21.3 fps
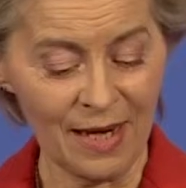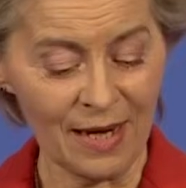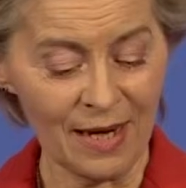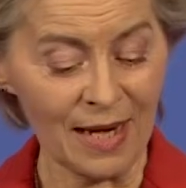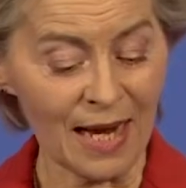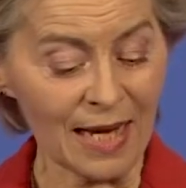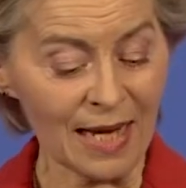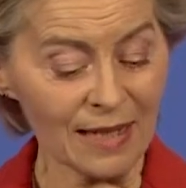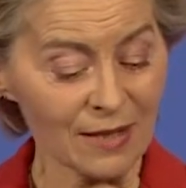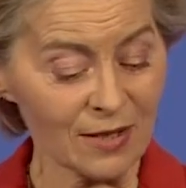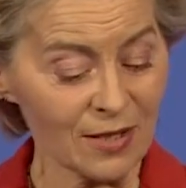
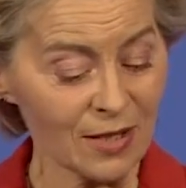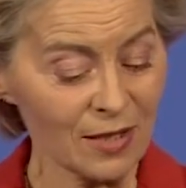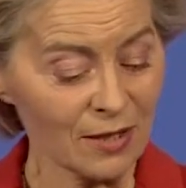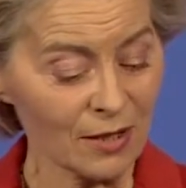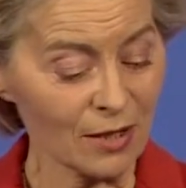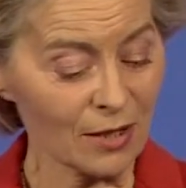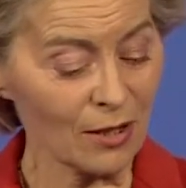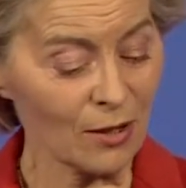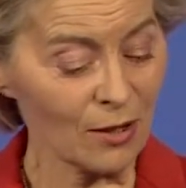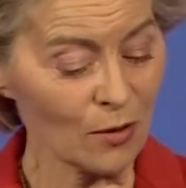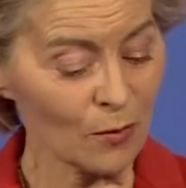Last year
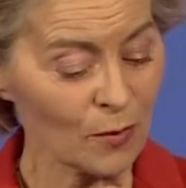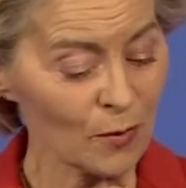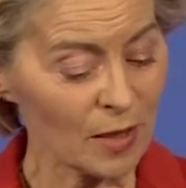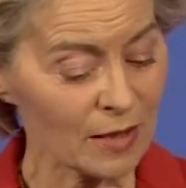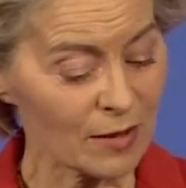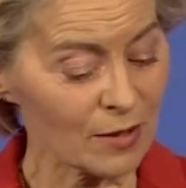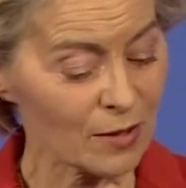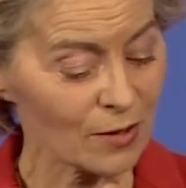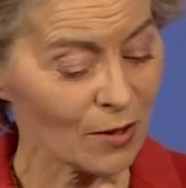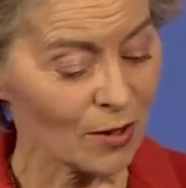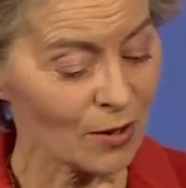alone, we
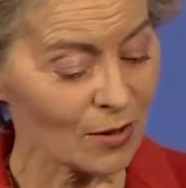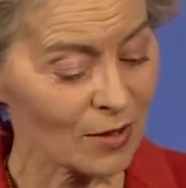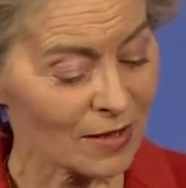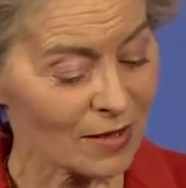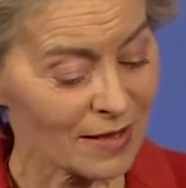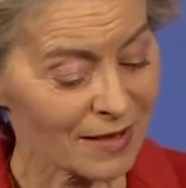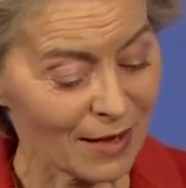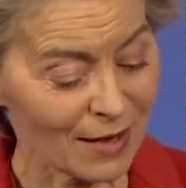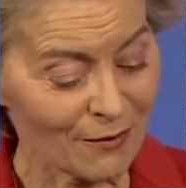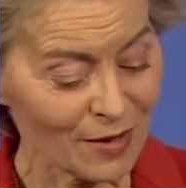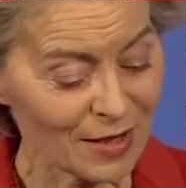installed
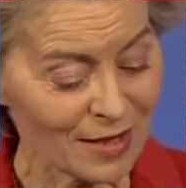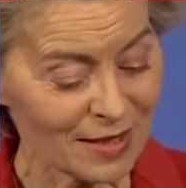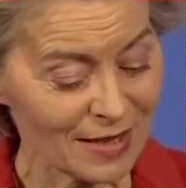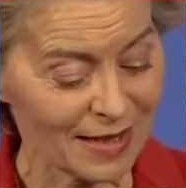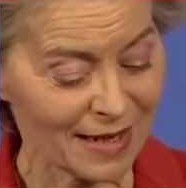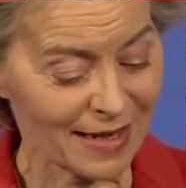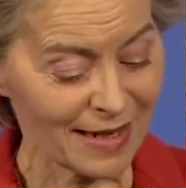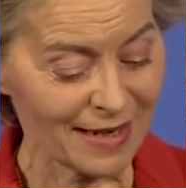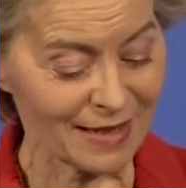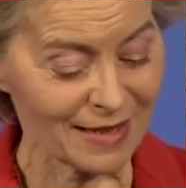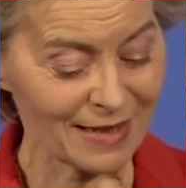
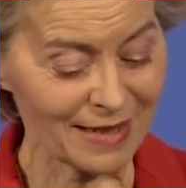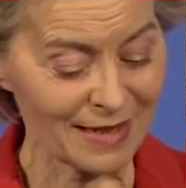78